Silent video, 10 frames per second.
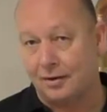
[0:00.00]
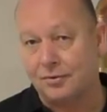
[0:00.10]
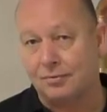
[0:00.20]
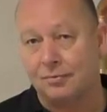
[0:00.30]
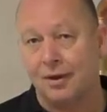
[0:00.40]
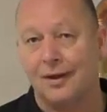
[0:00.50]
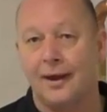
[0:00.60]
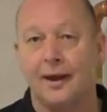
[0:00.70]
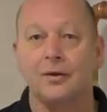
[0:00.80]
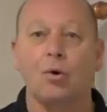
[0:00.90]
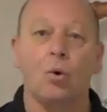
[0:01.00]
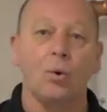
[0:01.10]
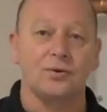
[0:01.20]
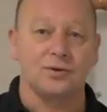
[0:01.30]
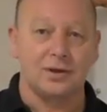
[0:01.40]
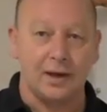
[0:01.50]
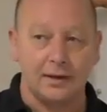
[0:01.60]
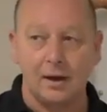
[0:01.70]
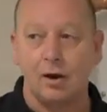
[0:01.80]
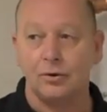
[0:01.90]
us and or
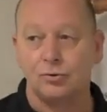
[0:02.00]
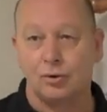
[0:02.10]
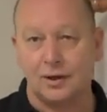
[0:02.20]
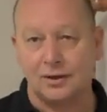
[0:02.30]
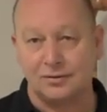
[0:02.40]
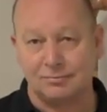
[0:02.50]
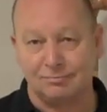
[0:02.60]
TA Hydronics.